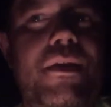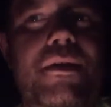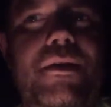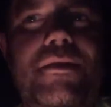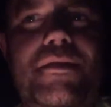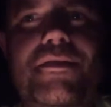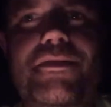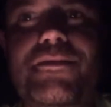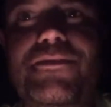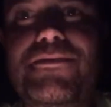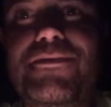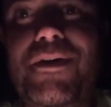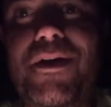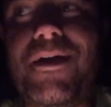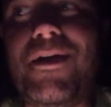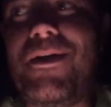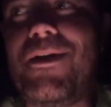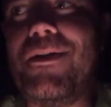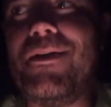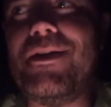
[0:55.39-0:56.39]
It's the
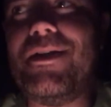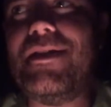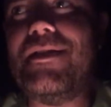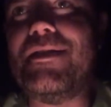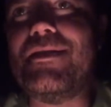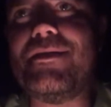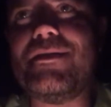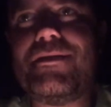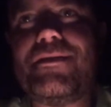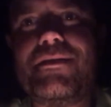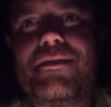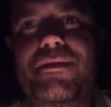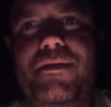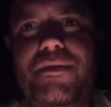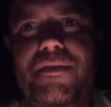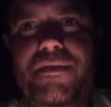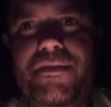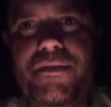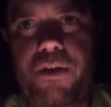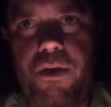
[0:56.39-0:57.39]
fire, and he's
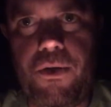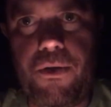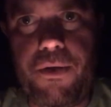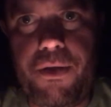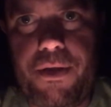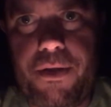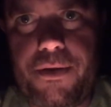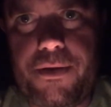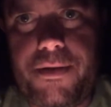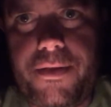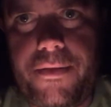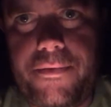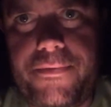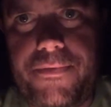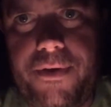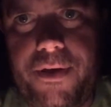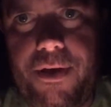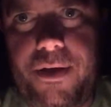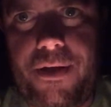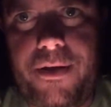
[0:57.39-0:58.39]
staring into the
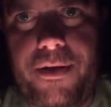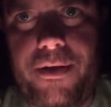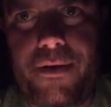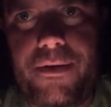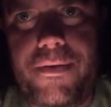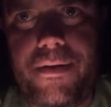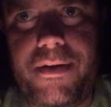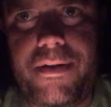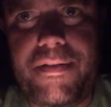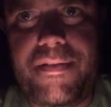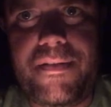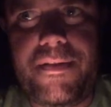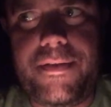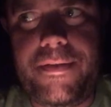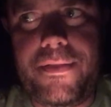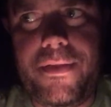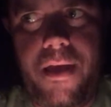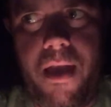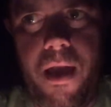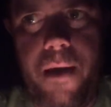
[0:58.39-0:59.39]
fire and
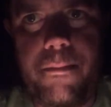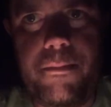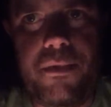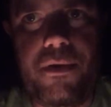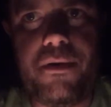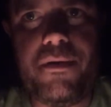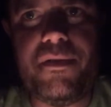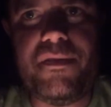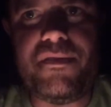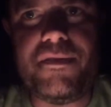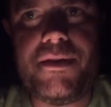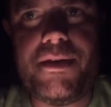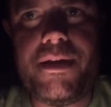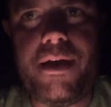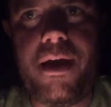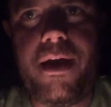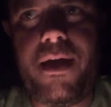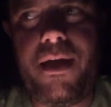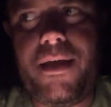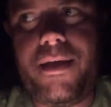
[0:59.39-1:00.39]
seeing the embers
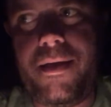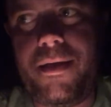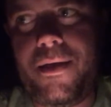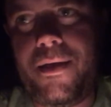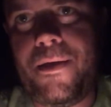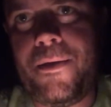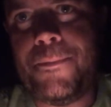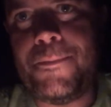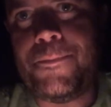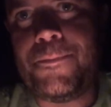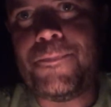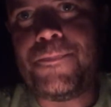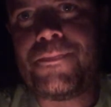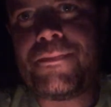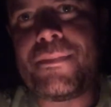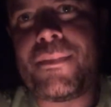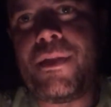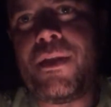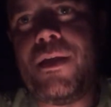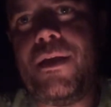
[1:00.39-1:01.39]
dying
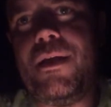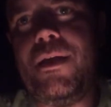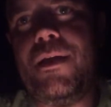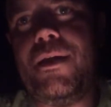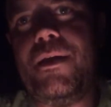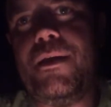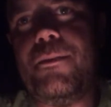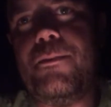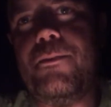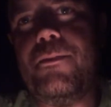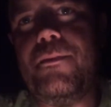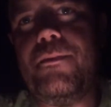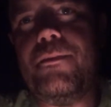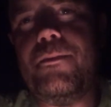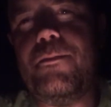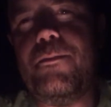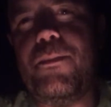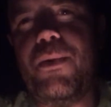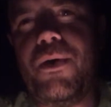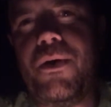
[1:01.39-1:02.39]

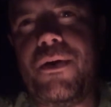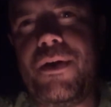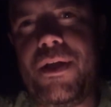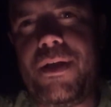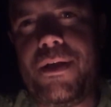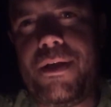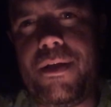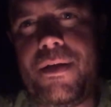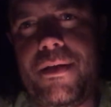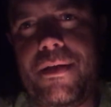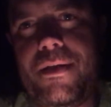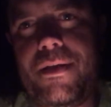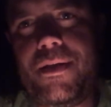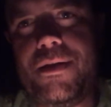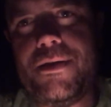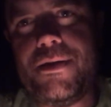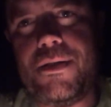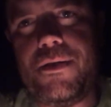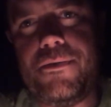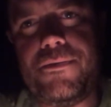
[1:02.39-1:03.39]
and burning
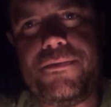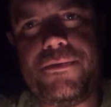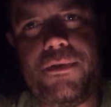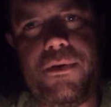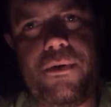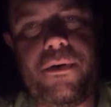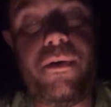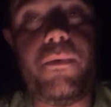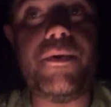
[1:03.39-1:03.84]
into the floor,